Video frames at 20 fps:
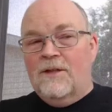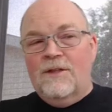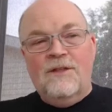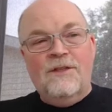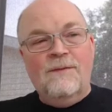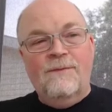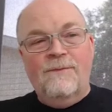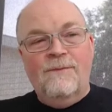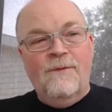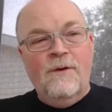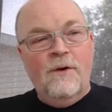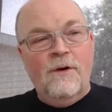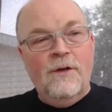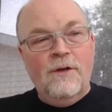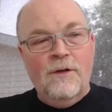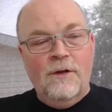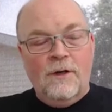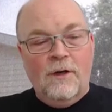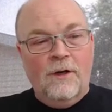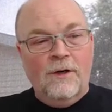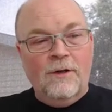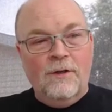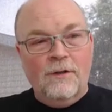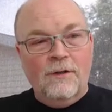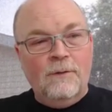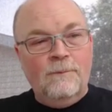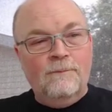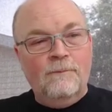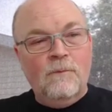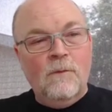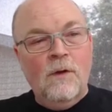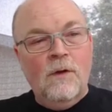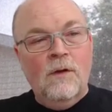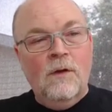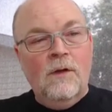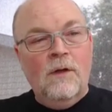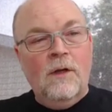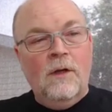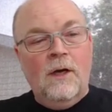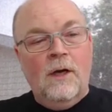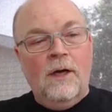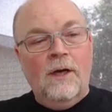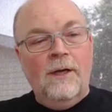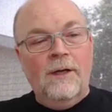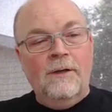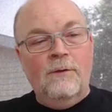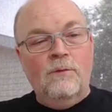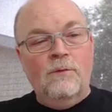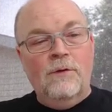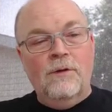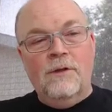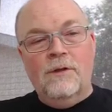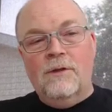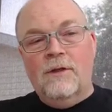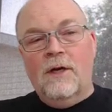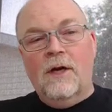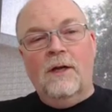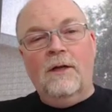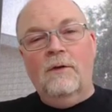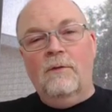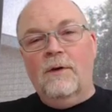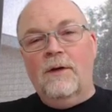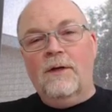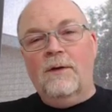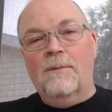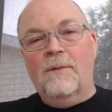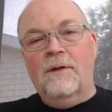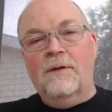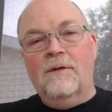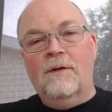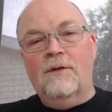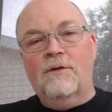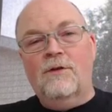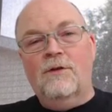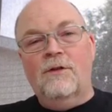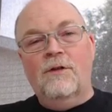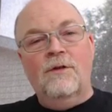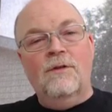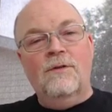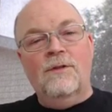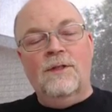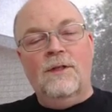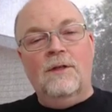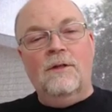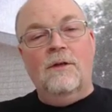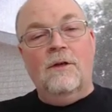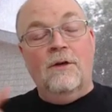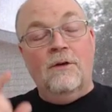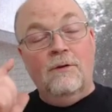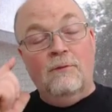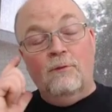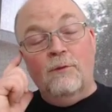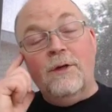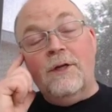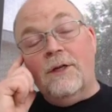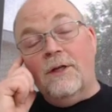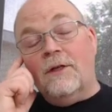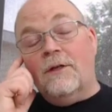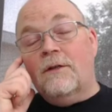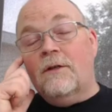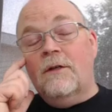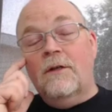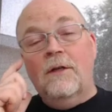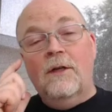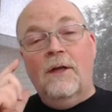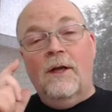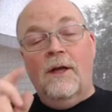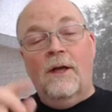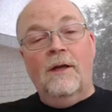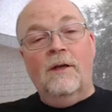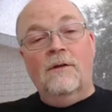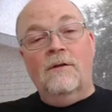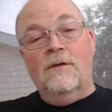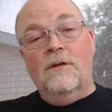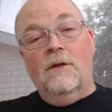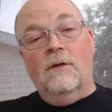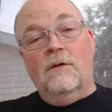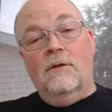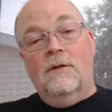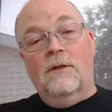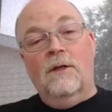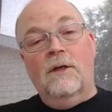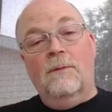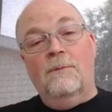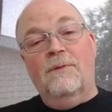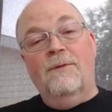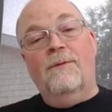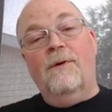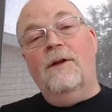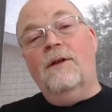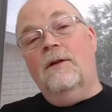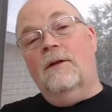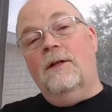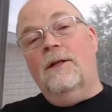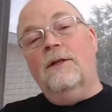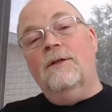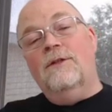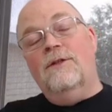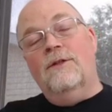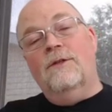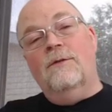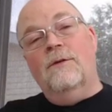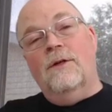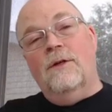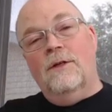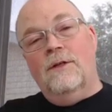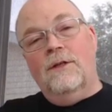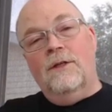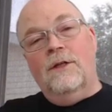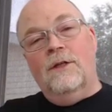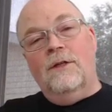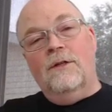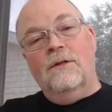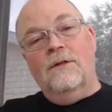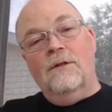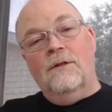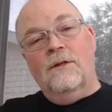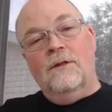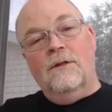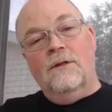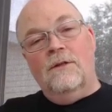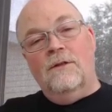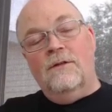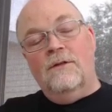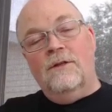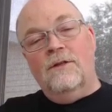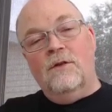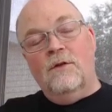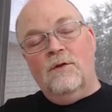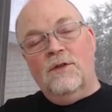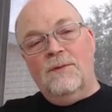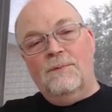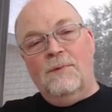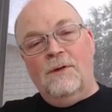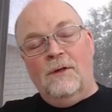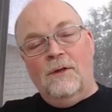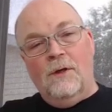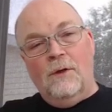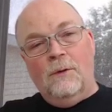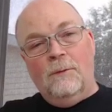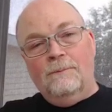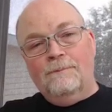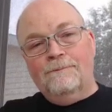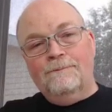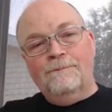It's a very good article. I would highly recommend that you use it, uh, read it, and I'll uh, provide a link to it in the, the notes below.